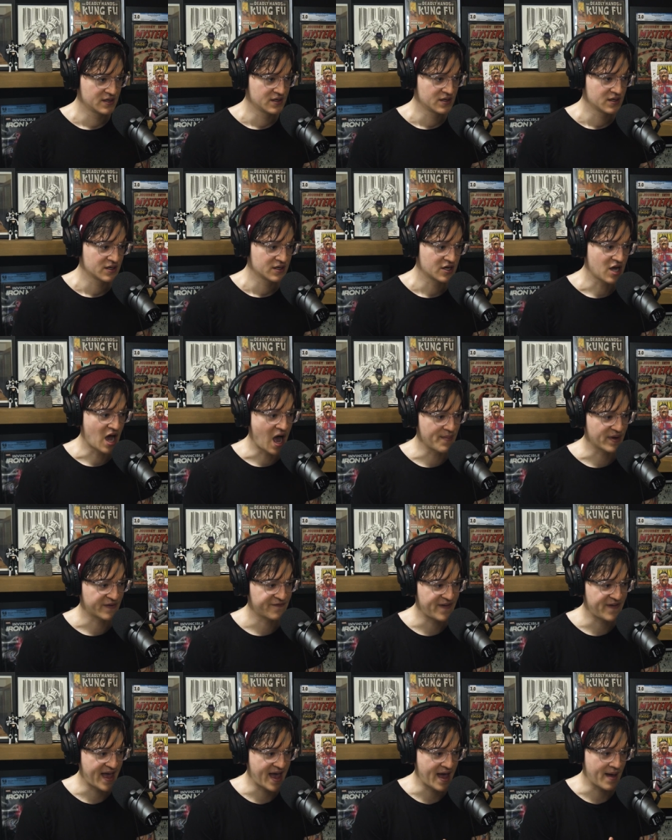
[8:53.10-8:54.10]
Comic
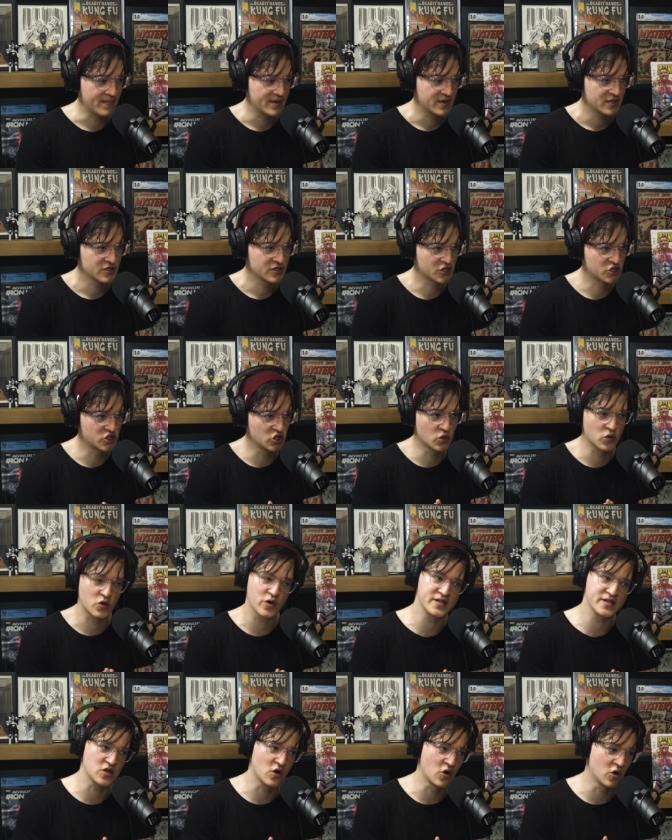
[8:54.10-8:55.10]
fam, the guru
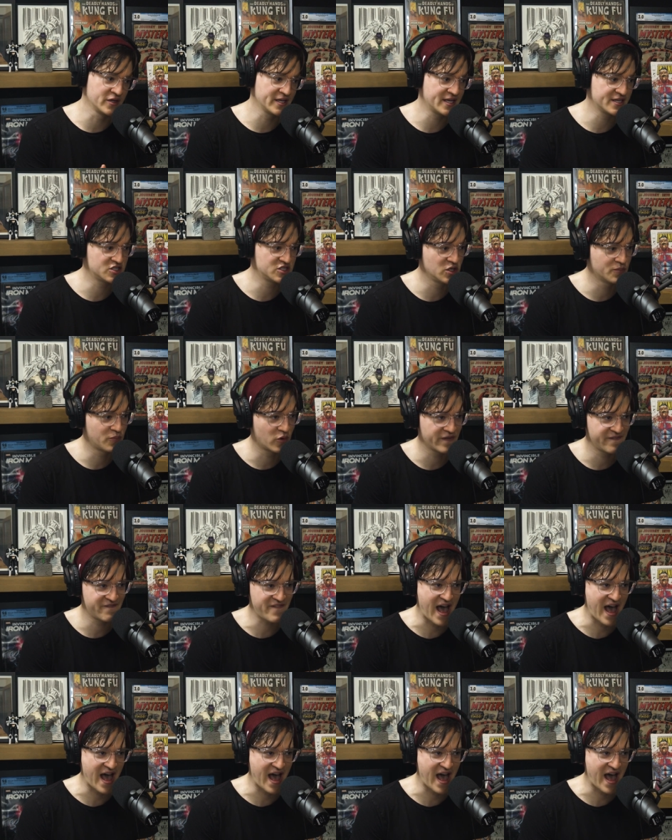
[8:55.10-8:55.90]
is holding a 2.5.